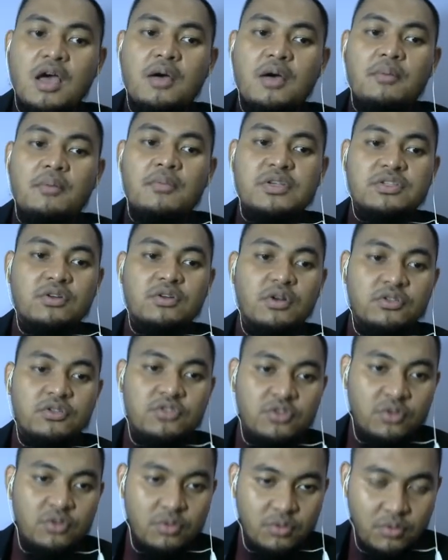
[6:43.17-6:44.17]
must go
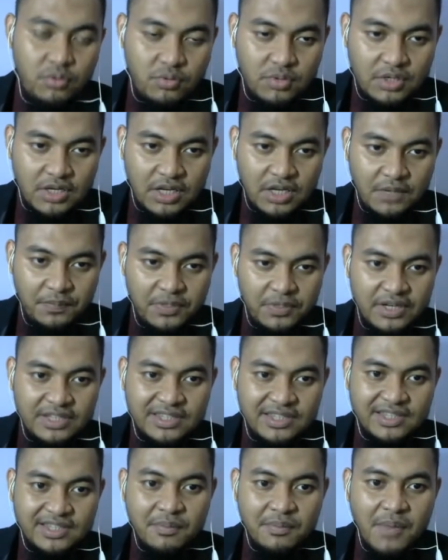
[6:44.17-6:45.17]
through a
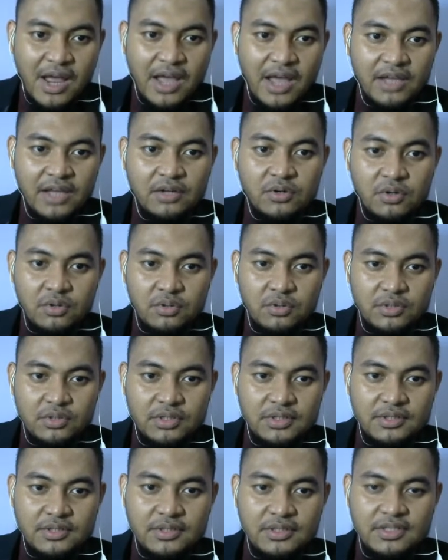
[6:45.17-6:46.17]
predetermined route.
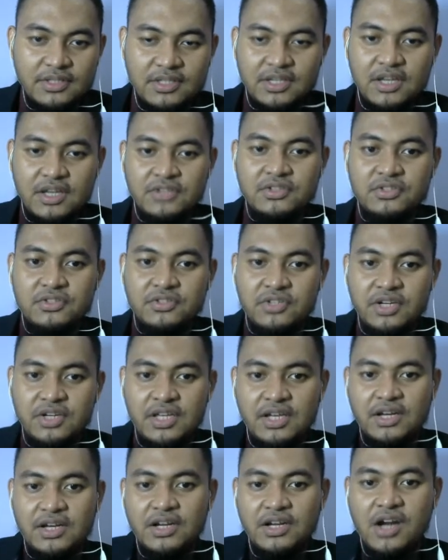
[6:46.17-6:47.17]
Discussion 3
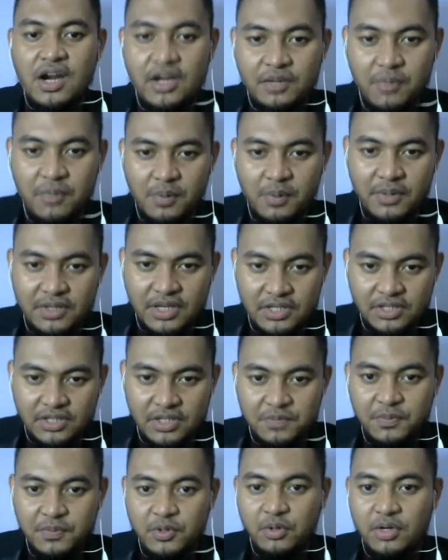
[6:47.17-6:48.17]
regarding implementation is
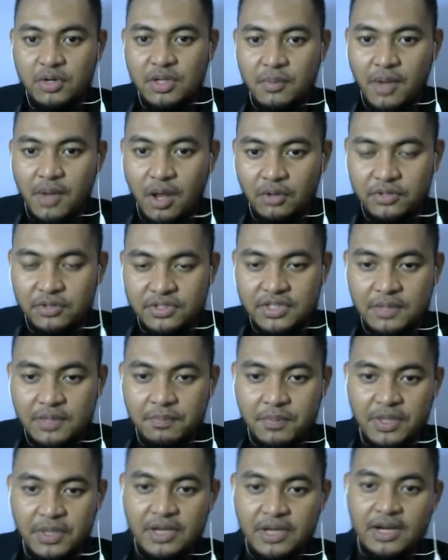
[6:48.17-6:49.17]
purely about
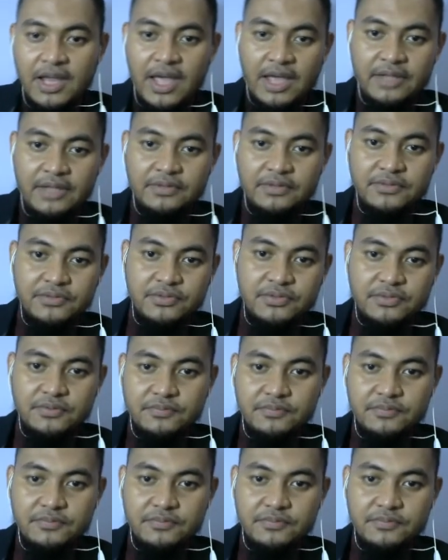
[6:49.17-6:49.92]
shipping lanes.